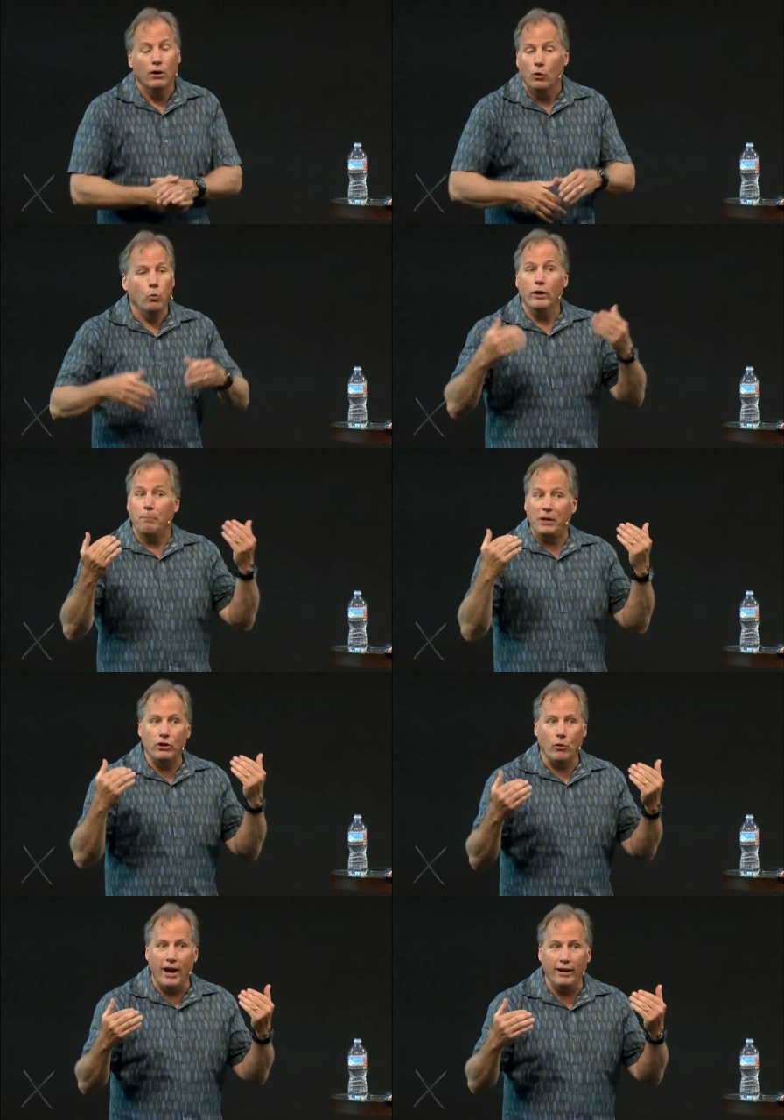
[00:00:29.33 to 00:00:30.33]
wouldn't it be
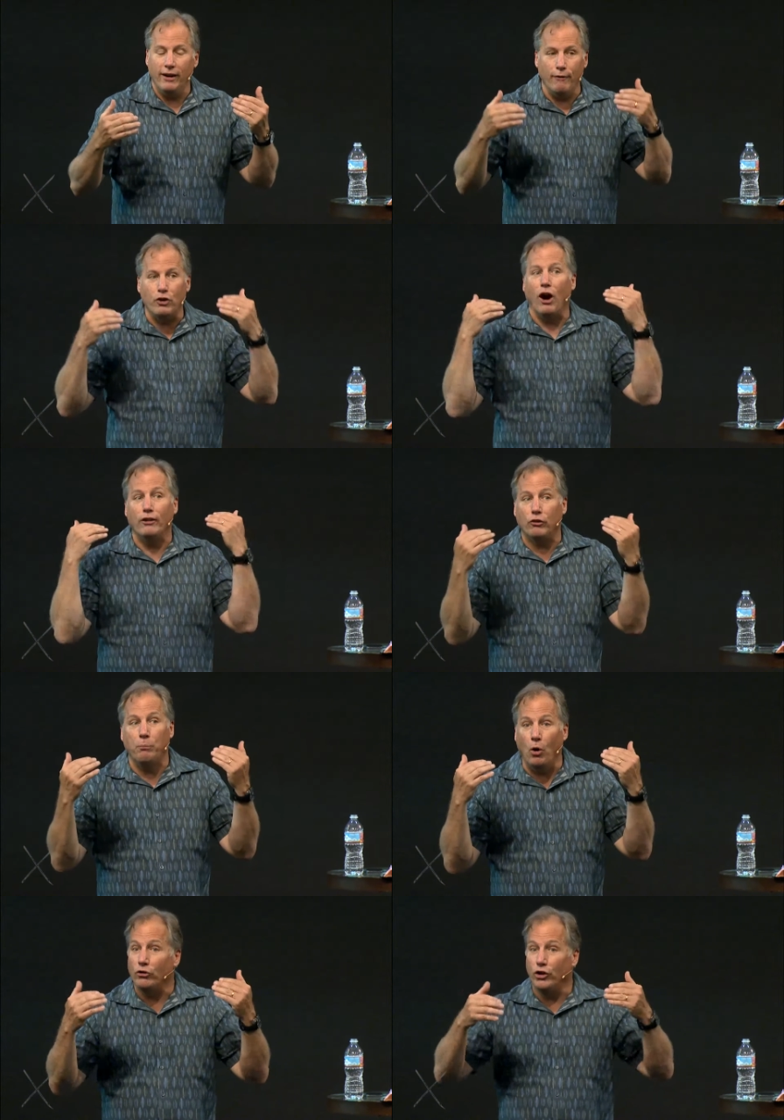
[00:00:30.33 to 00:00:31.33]
great if God
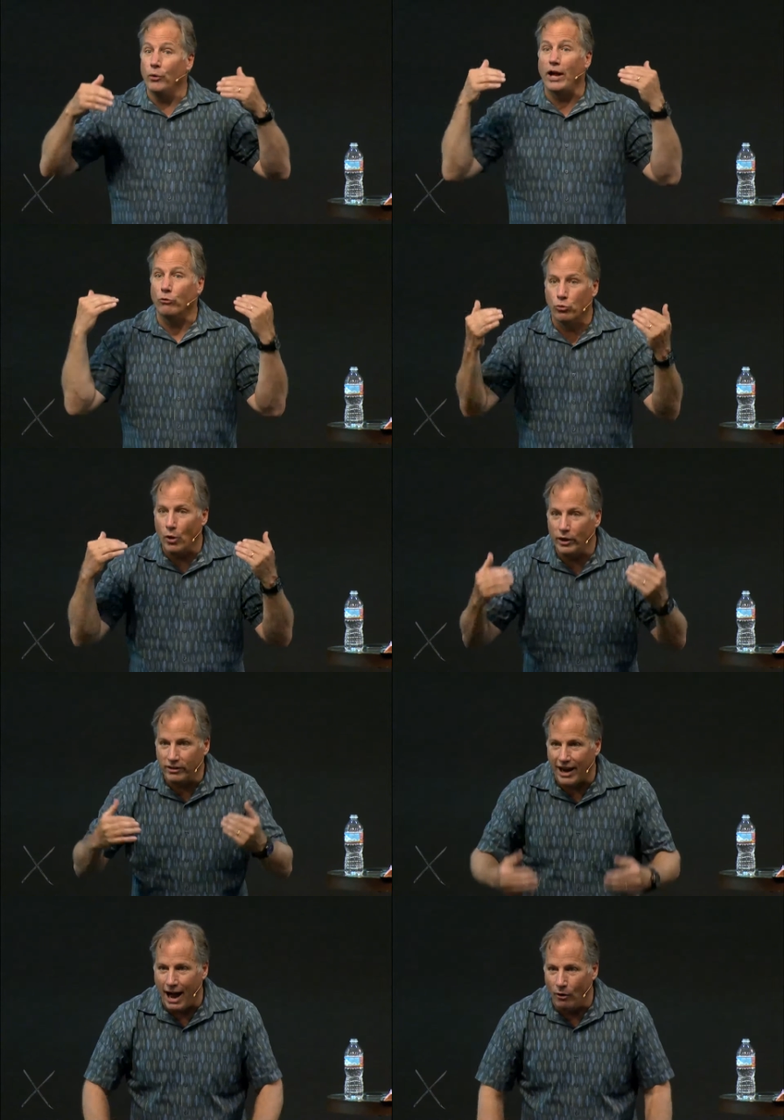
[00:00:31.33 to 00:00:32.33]
spoke to you and wrote it
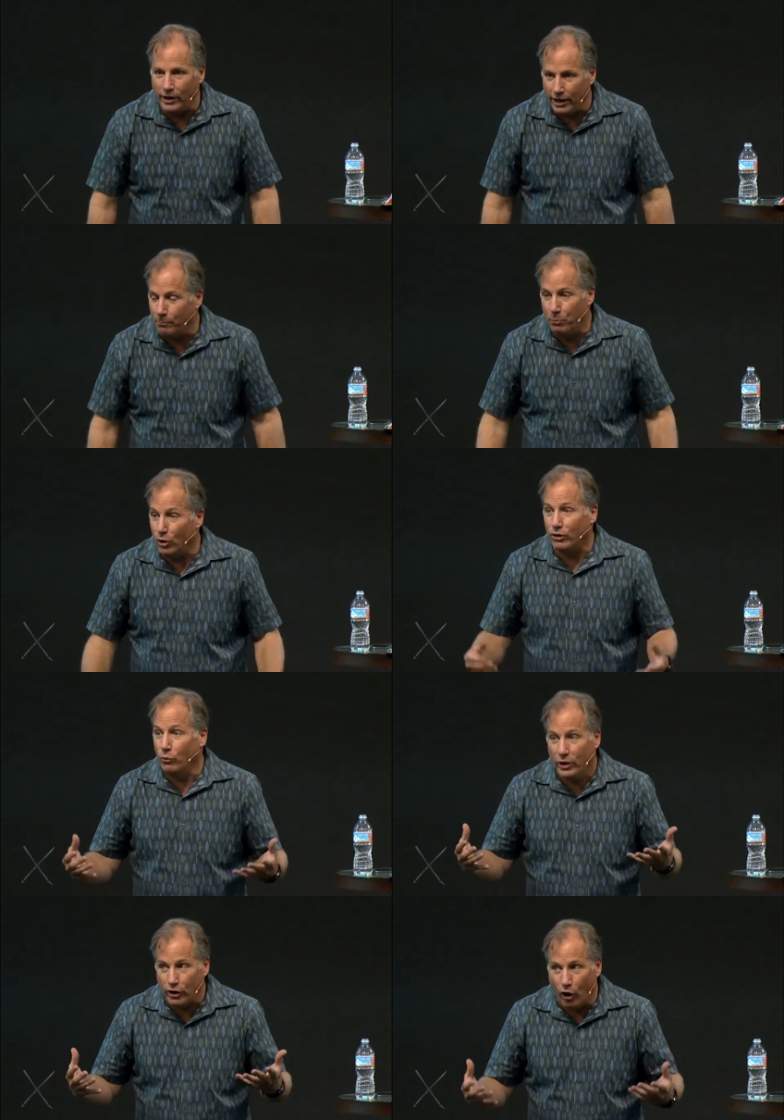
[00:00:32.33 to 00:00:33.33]
down in a book that
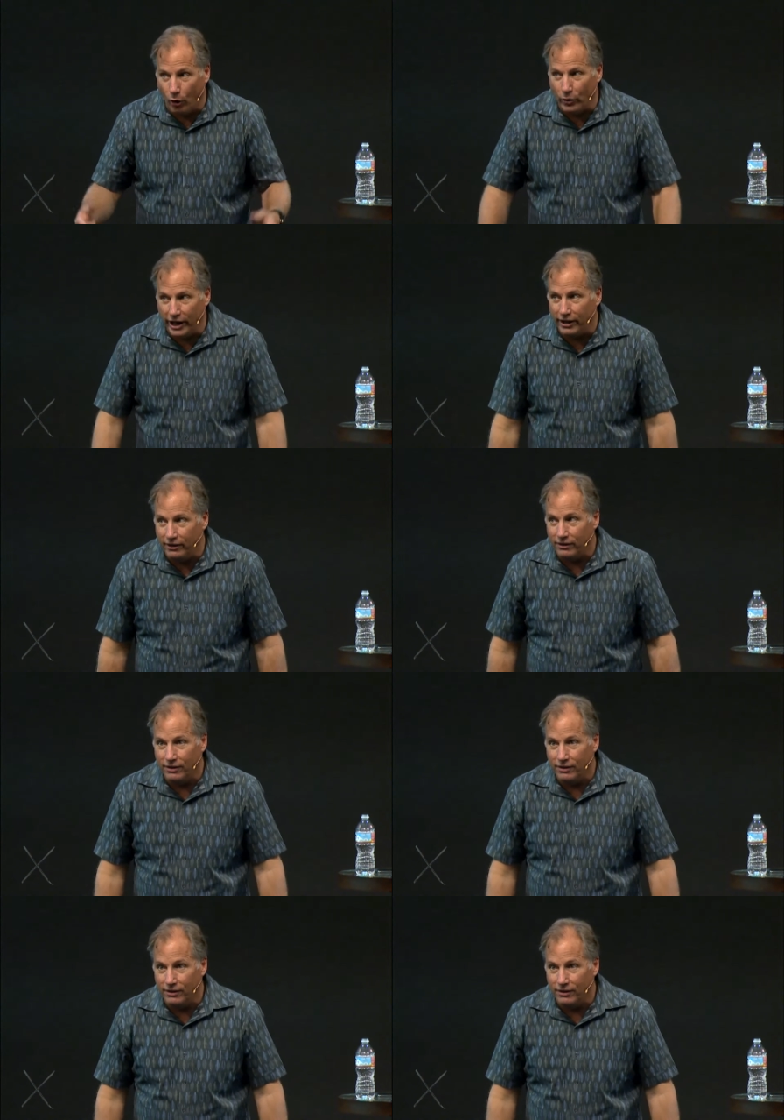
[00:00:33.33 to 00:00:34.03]
we could all read?